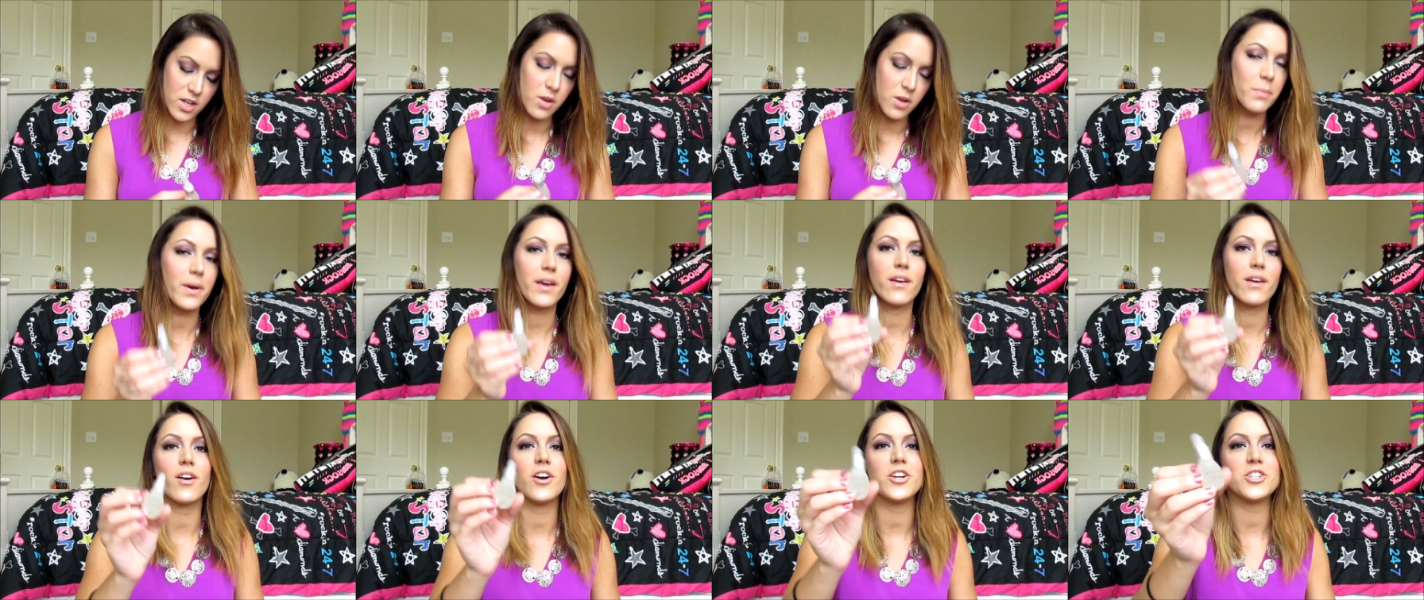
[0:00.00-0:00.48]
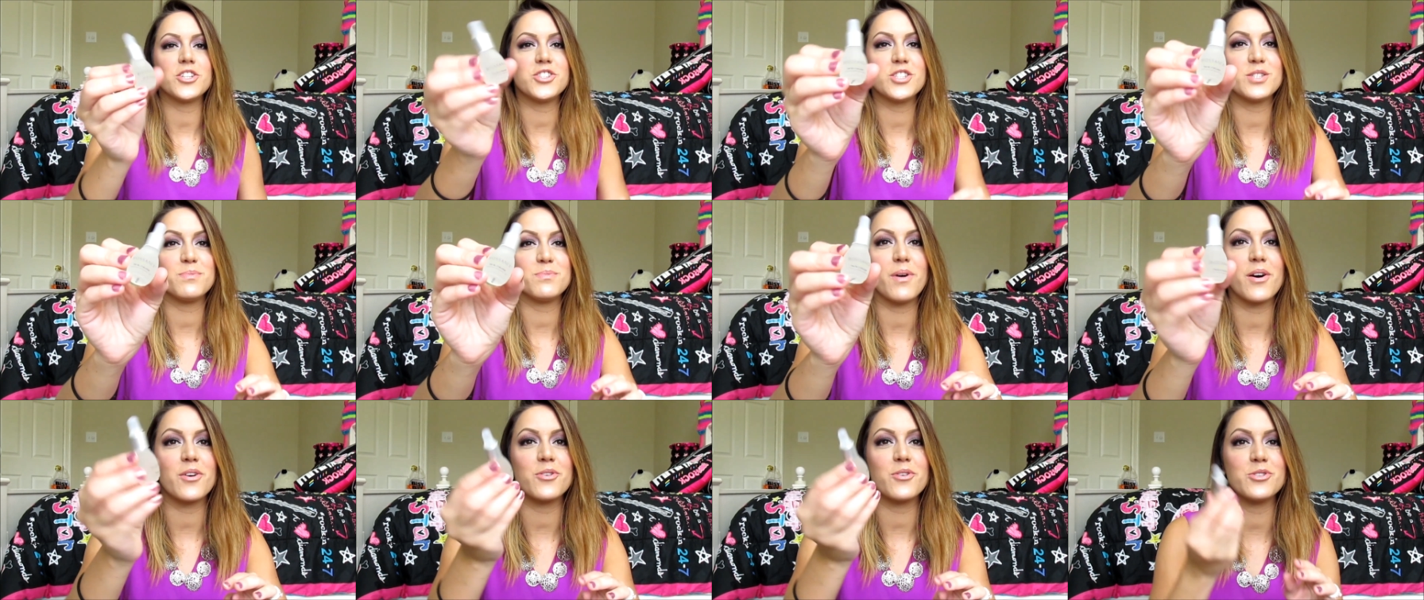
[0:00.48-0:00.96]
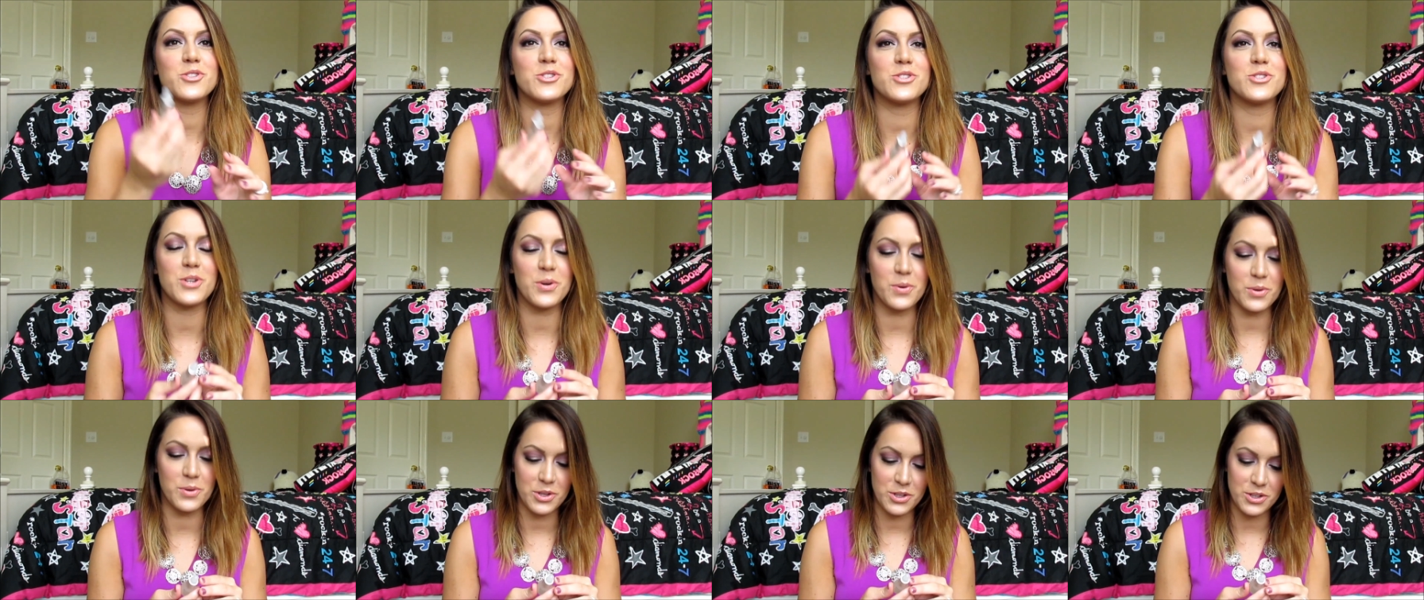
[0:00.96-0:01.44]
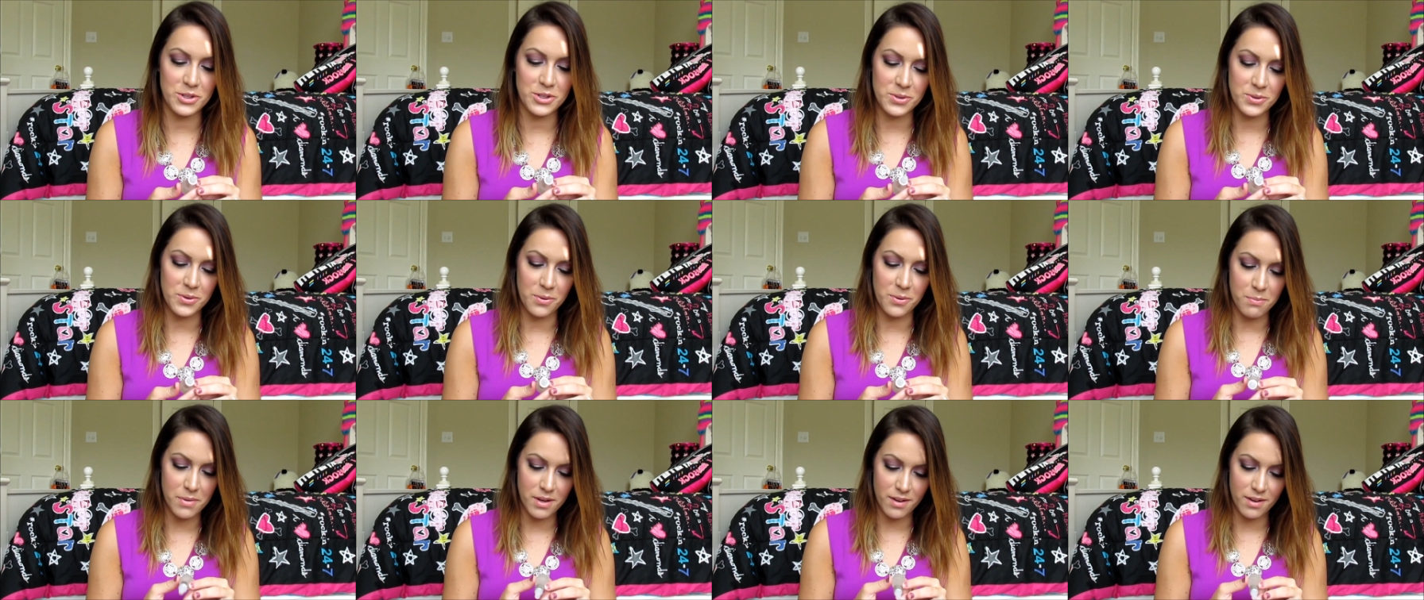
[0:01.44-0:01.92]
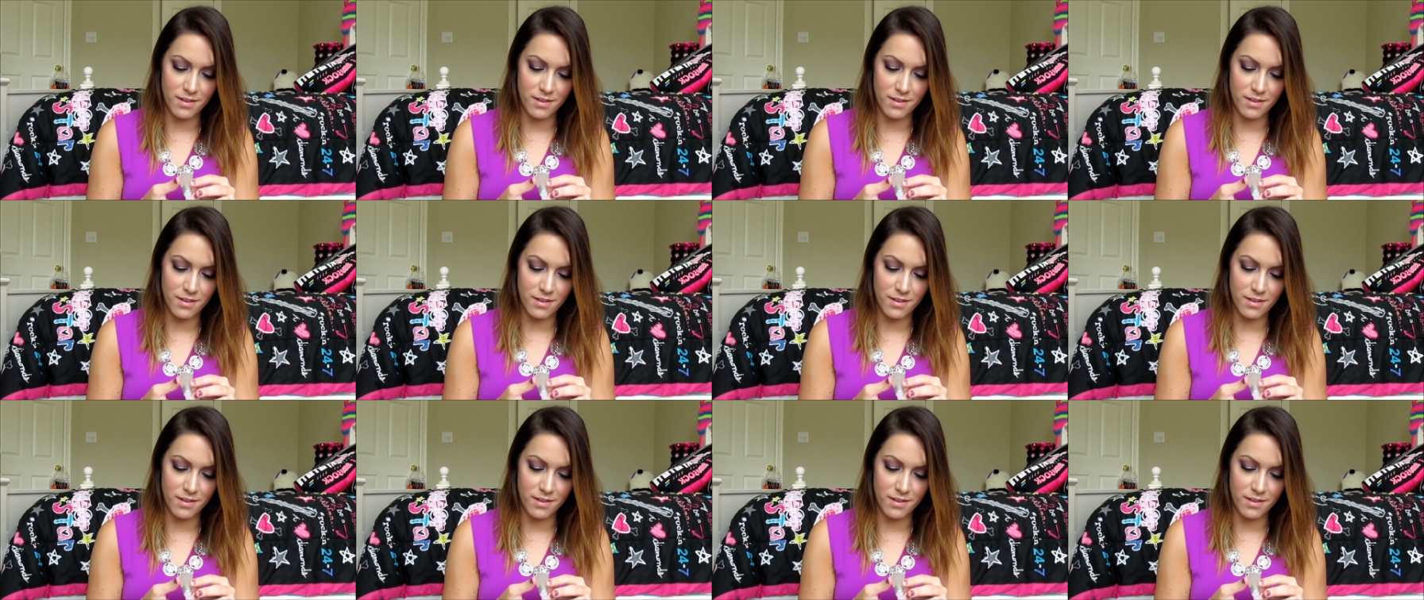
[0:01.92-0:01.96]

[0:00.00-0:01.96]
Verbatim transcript: Oh my gosh, this bottle's so cute. Oh my